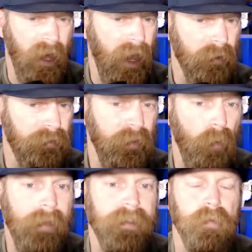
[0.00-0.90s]
don't see
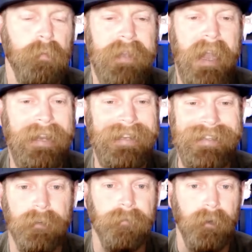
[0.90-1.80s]
why this would be any
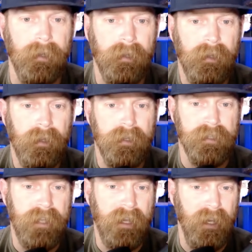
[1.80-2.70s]
different to
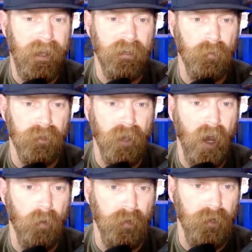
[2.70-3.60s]
stay connected with
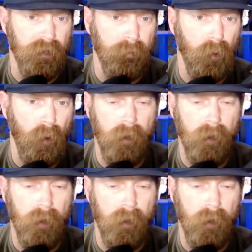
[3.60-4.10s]
God when you're deployed or